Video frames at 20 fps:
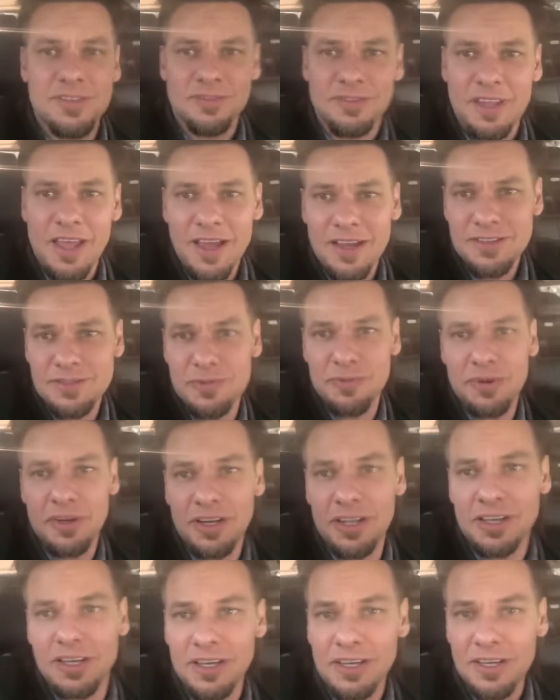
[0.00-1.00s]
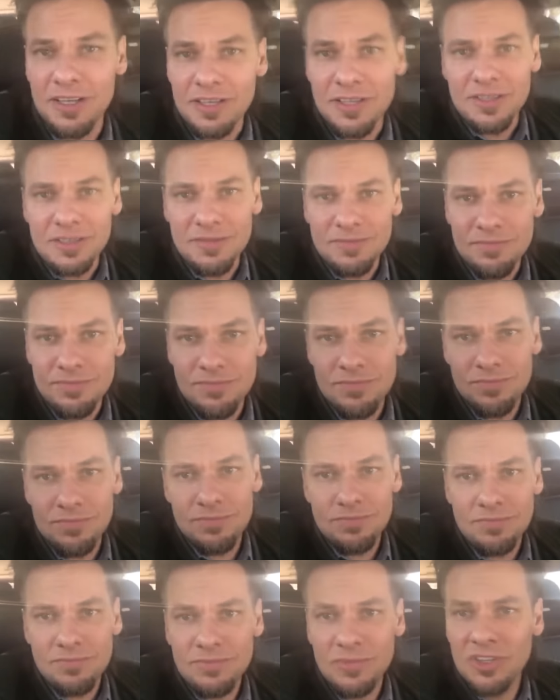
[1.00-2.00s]
So that's really,
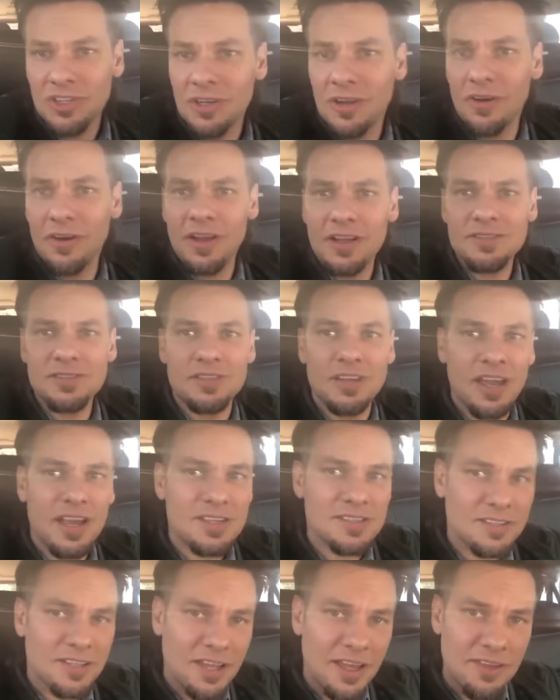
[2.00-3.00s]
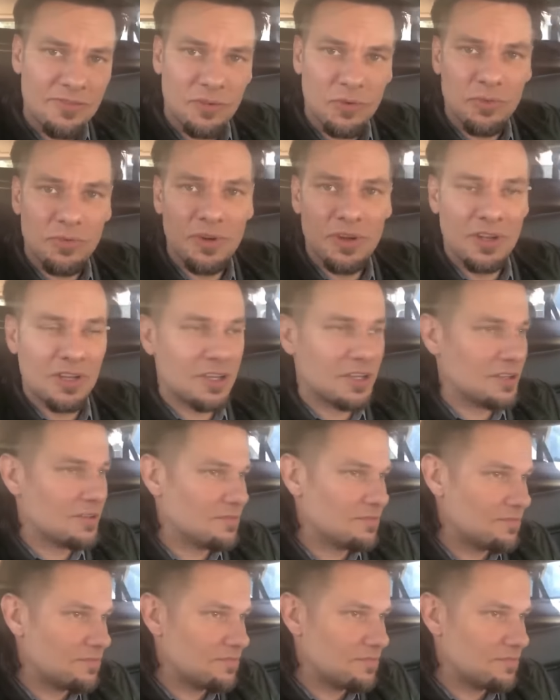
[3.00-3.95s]
you know, that's next level, really.